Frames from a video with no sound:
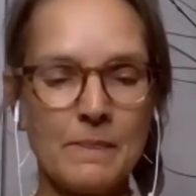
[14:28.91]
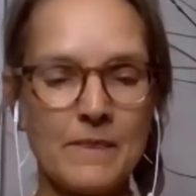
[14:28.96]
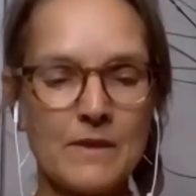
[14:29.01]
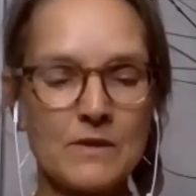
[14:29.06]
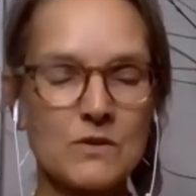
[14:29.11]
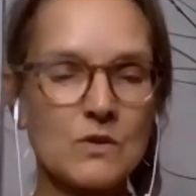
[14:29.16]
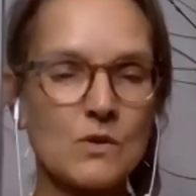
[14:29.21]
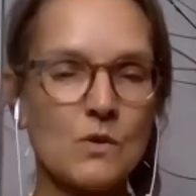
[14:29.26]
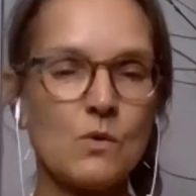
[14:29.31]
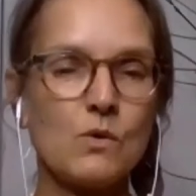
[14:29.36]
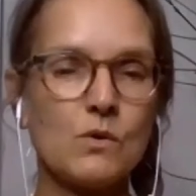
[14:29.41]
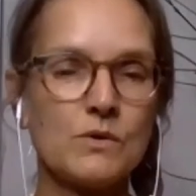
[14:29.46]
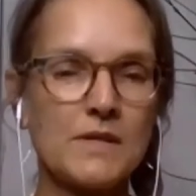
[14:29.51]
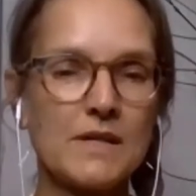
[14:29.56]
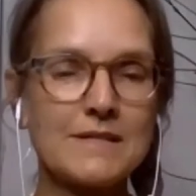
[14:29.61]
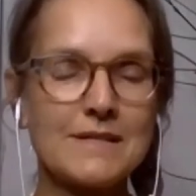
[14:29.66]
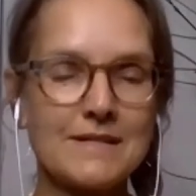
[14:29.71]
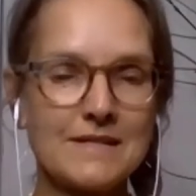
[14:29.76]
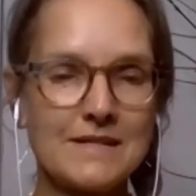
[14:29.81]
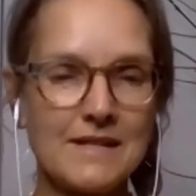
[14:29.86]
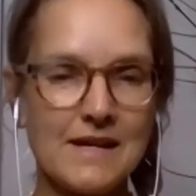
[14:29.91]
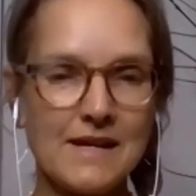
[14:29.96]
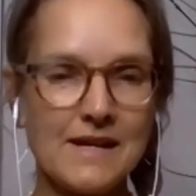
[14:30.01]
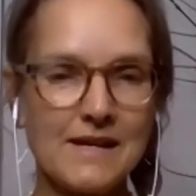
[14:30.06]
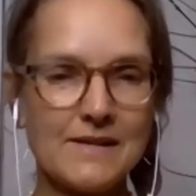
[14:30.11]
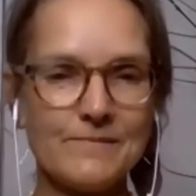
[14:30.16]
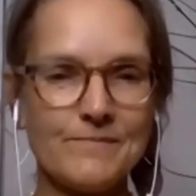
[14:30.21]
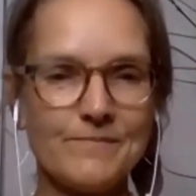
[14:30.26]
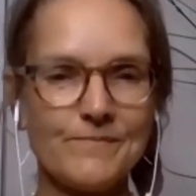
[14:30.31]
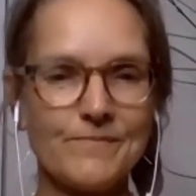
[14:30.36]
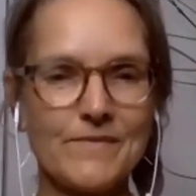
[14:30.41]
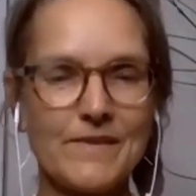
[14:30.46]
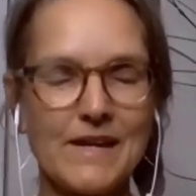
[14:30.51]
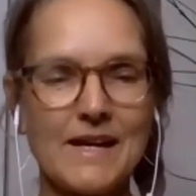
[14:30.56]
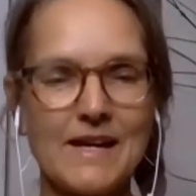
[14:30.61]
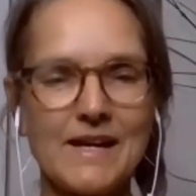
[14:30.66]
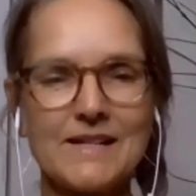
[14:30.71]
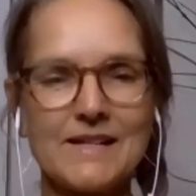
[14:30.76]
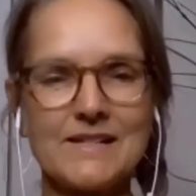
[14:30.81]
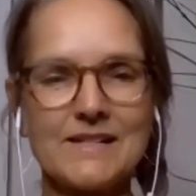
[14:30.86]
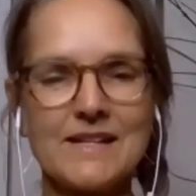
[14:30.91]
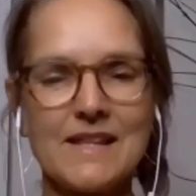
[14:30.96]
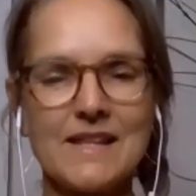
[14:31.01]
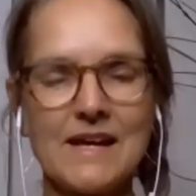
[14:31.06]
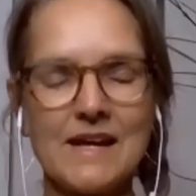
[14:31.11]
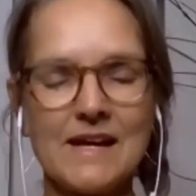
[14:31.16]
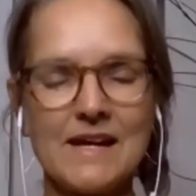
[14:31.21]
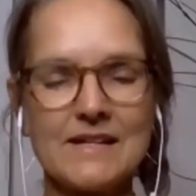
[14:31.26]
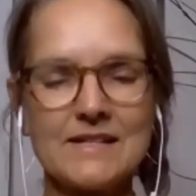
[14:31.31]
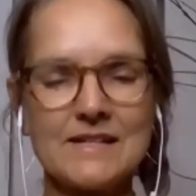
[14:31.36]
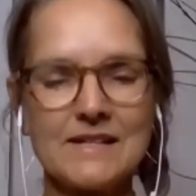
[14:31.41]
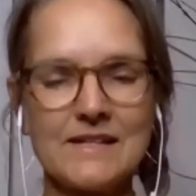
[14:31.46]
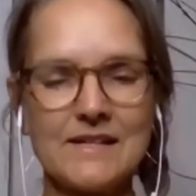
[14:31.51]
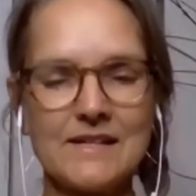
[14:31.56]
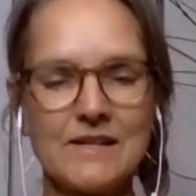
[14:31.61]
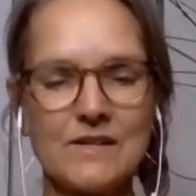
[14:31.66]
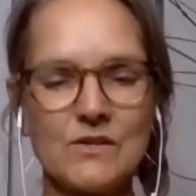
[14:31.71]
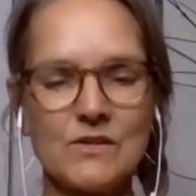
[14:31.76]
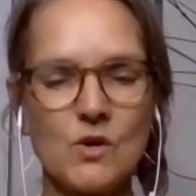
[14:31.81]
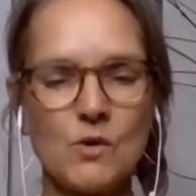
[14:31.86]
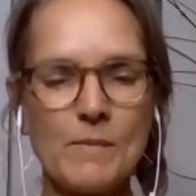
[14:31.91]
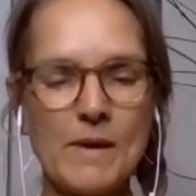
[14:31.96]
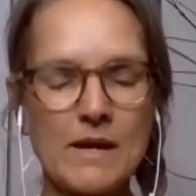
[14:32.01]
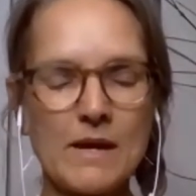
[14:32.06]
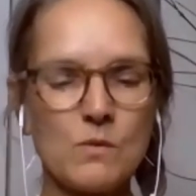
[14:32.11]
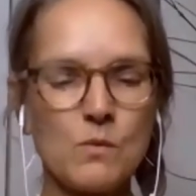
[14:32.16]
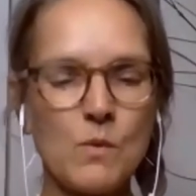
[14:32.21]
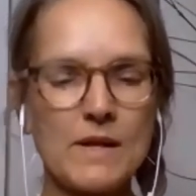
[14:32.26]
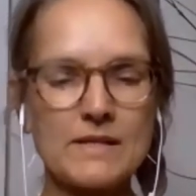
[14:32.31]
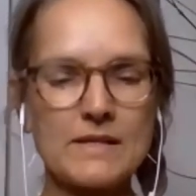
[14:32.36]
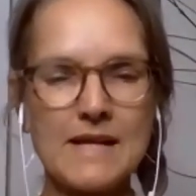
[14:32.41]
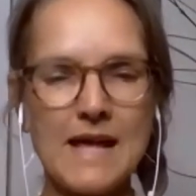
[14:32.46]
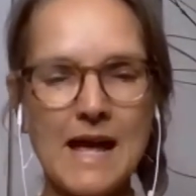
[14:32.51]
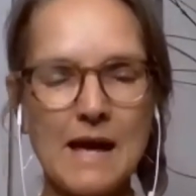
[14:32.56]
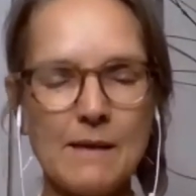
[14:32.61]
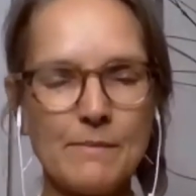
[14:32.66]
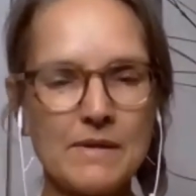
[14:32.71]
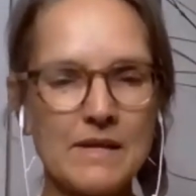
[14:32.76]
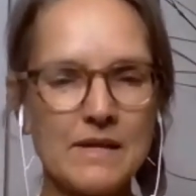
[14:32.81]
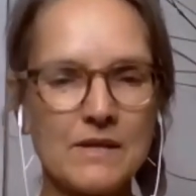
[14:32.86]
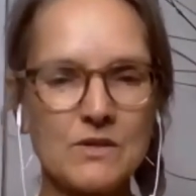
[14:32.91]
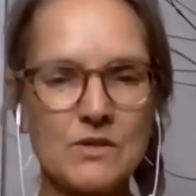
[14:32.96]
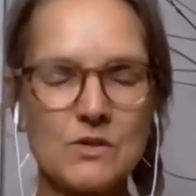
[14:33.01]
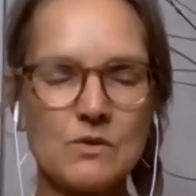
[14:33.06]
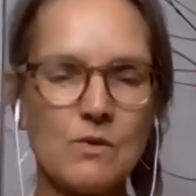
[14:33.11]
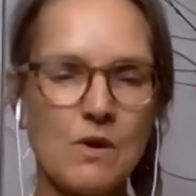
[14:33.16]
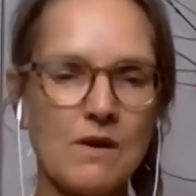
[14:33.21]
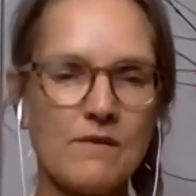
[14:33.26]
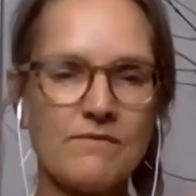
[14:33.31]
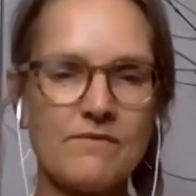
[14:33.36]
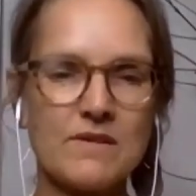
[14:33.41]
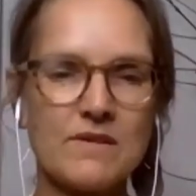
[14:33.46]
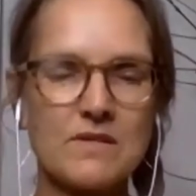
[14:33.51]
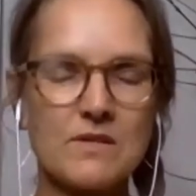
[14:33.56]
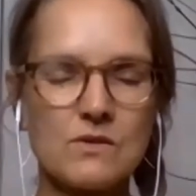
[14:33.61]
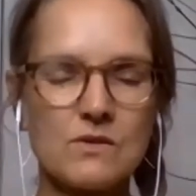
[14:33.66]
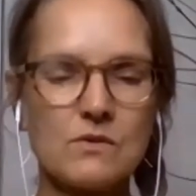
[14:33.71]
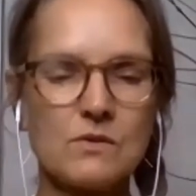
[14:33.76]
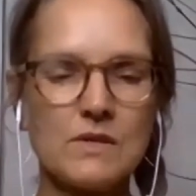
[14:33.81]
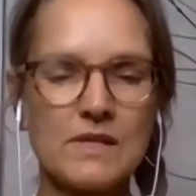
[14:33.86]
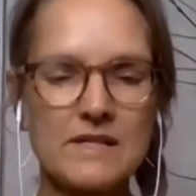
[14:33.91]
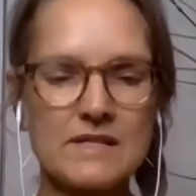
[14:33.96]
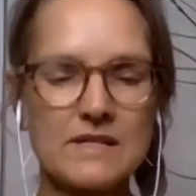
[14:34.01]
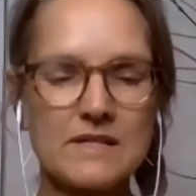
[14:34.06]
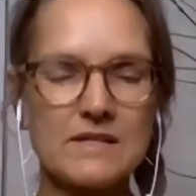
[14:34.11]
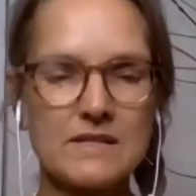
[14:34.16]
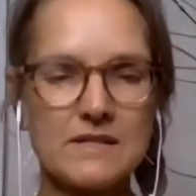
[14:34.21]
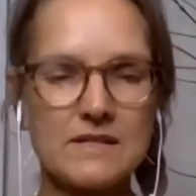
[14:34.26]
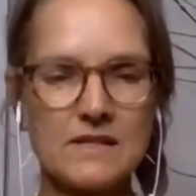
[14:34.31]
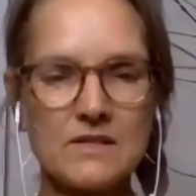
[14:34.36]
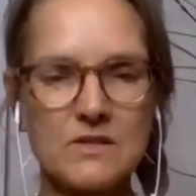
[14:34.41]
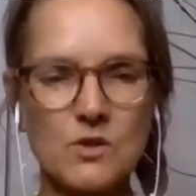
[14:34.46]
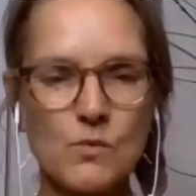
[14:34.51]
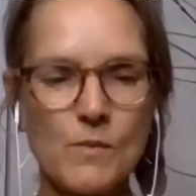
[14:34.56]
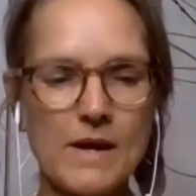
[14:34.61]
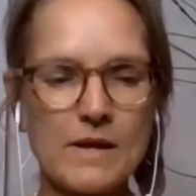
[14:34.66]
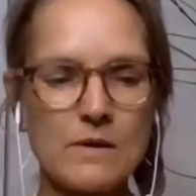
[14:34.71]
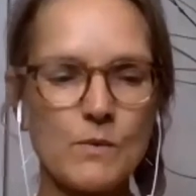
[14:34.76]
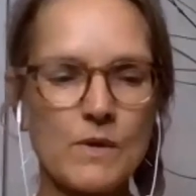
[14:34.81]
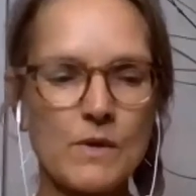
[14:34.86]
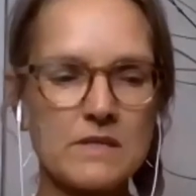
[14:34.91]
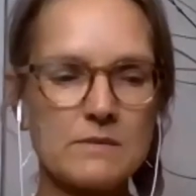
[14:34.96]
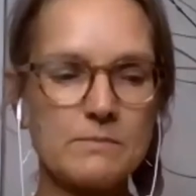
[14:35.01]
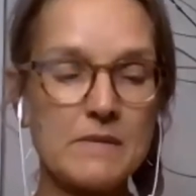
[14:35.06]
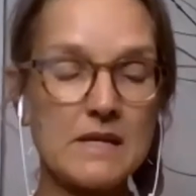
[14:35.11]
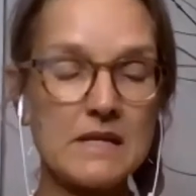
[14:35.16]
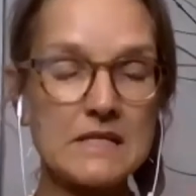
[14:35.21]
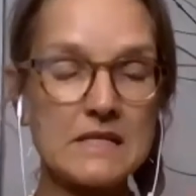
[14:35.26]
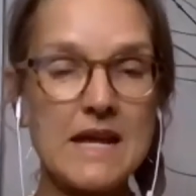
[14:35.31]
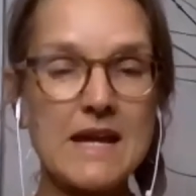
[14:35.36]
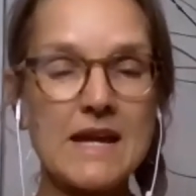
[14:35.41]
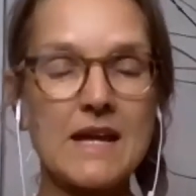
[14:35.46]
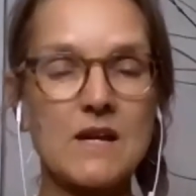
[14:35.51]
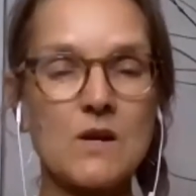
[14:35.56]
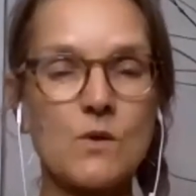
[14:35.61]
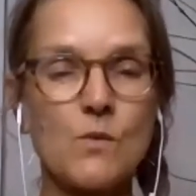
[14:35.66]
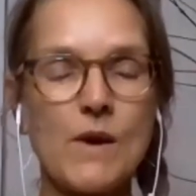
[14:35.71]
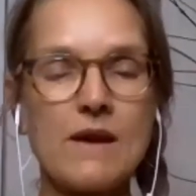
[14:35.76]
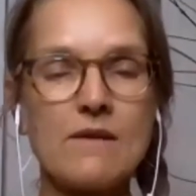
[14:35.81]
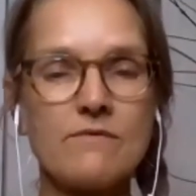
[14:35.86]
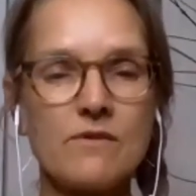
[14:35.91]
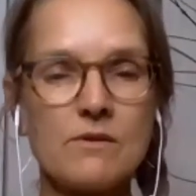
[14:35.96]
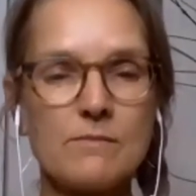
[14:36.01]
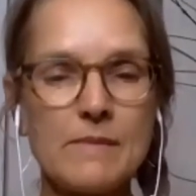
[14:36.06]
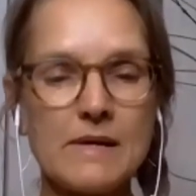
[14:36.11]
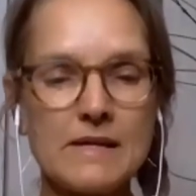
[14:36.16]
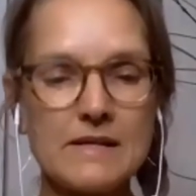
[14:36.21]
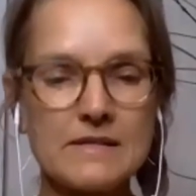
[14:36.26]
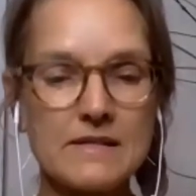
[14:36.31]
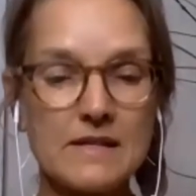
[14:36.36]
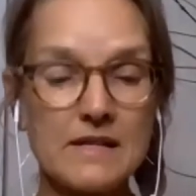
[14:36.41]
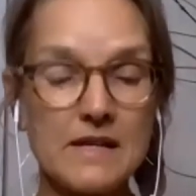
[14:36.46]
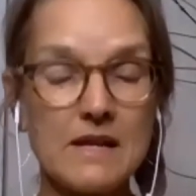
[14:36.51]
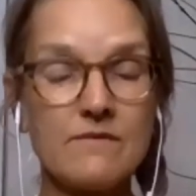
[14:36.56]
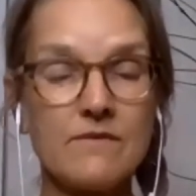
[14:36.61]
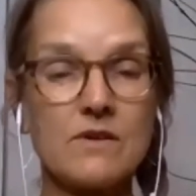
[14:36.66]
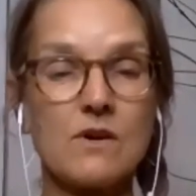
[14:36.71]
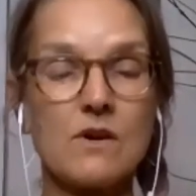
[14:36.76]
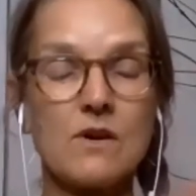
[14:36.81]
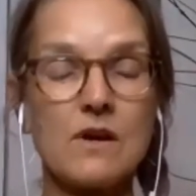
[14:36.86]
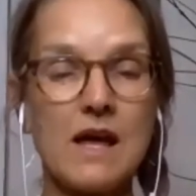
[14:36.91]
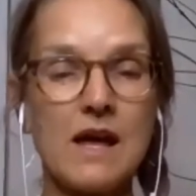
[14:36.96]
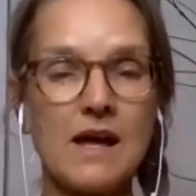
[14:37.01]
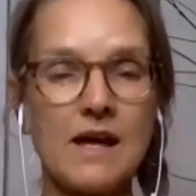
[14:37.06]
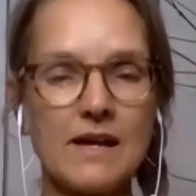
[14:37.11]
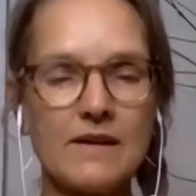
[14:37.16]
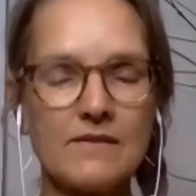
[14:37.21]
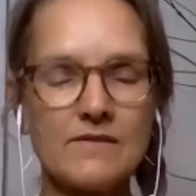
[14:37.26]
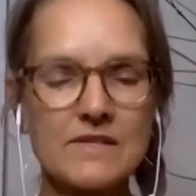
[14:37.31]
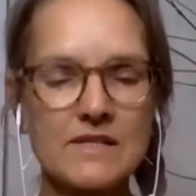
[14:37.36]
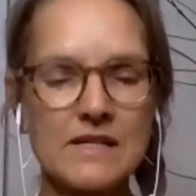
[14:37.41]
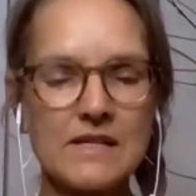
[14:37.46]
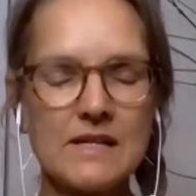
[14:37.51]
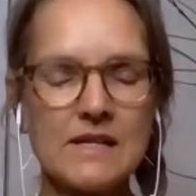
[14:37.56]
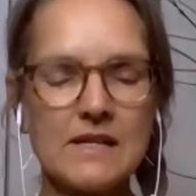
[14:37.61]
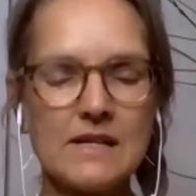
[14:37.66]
the soul doesn't die, and that no matter what's happening to our physical existence, no matter what's being taken away from us and even our lives,